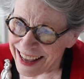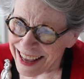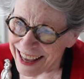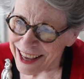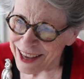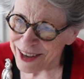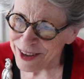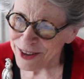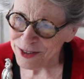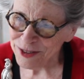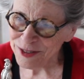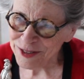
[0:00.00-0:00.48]

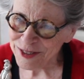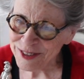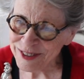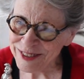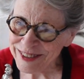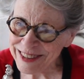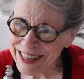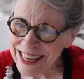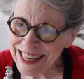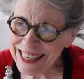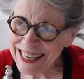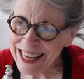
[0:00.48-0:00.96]
He used to
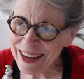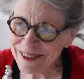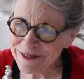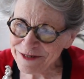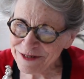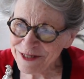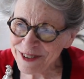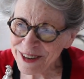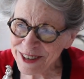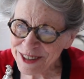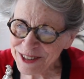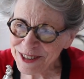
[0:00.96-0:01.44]
stand out
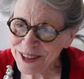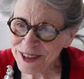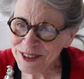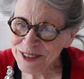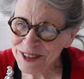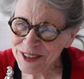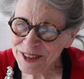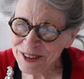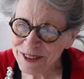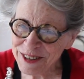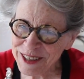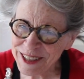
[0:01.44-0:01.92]
front yo
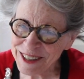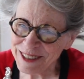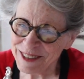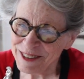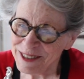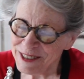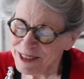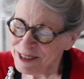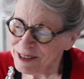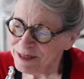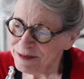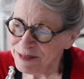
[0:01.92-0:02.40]
yoing,
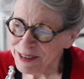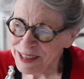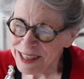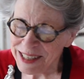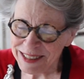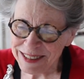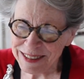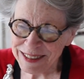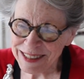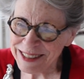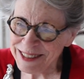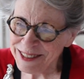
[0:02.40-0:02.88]
but
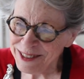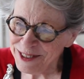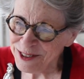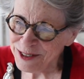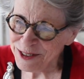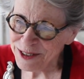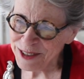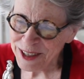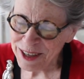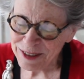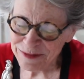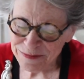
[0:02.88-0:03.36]
it didn't
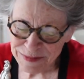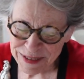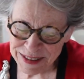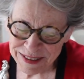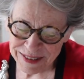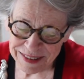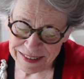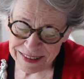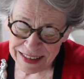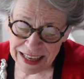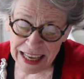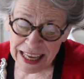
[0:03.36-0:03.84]
do enough
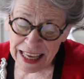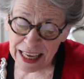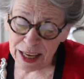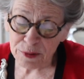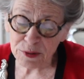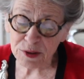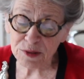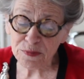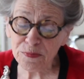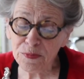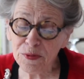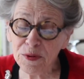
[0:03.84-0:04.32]
business. It
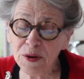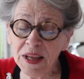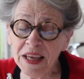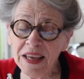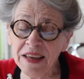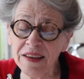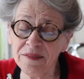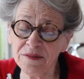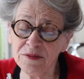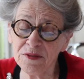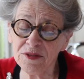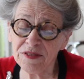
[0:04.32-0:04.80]
was
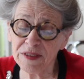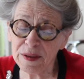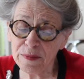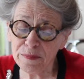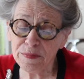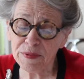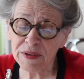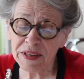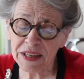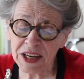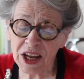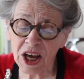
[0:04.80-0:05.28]
pretty
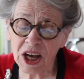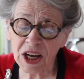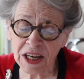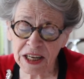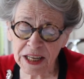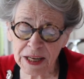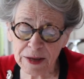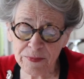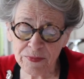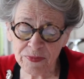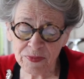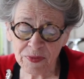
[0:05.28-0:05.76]
simple and
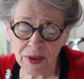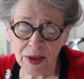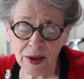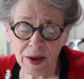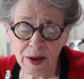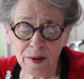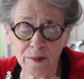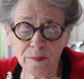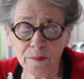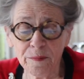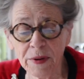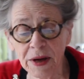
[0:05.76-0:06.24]
ugly,
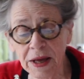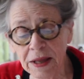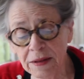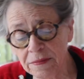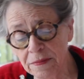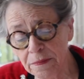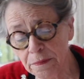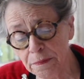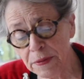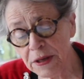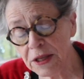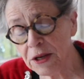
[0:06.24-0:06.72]

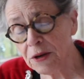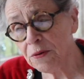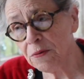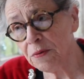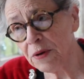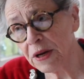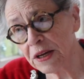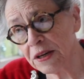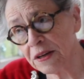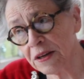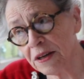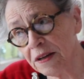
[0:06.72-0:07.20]
but Peter
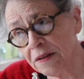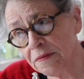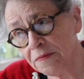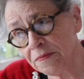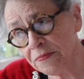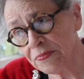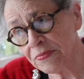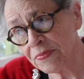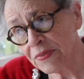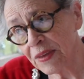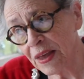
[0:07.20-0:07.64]
Ricca